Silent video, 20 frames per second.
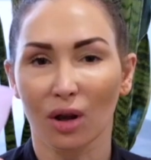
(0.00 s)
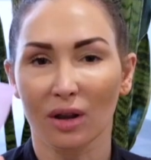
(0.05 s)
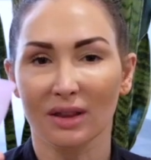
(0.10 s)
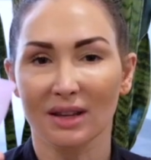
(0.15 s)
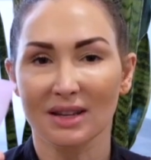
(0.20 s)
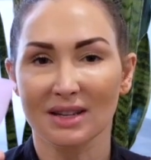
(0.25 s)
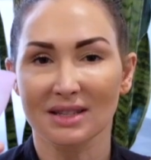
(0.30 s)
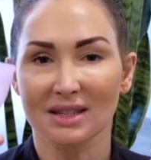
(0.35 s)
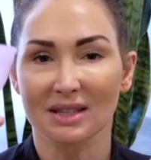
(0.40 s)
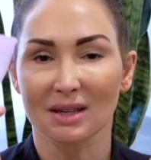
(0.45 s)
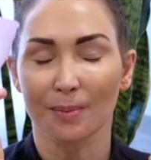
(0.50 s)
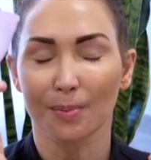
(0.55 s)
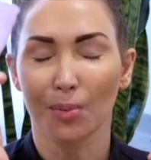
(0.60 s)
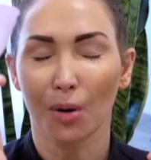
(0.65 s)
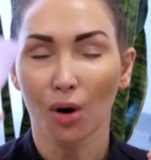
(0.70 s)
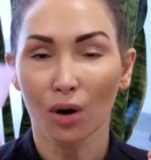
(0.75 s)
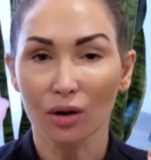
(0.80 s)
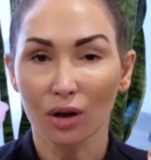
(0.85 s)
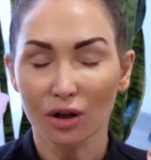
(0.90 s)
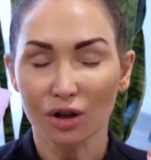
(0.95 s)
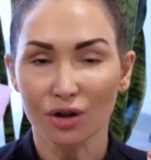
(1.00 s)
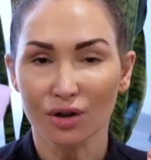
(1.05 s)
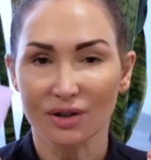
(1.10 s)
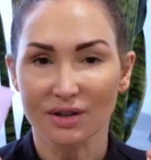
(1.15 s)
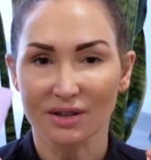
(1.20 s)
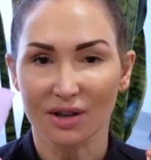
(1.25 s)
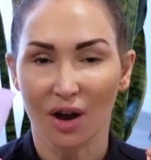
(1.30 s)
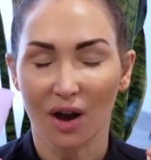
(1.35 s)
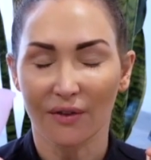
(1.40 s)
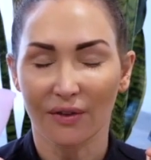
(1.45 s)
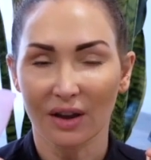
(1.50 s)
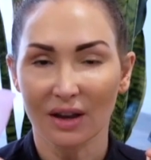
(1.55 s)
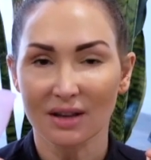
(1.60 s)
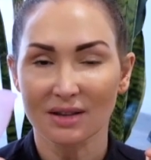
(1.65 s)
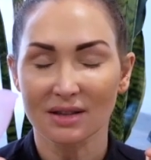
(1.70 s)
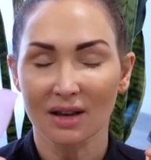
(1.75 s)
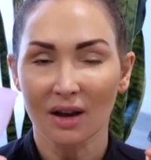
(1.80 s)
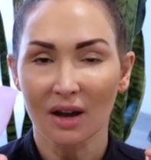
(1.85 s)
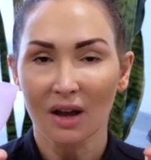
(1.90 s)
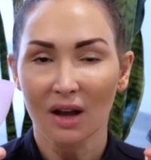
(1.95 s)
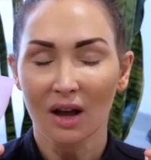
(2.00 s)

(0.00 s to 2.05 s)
on this, does it pull on your cervix?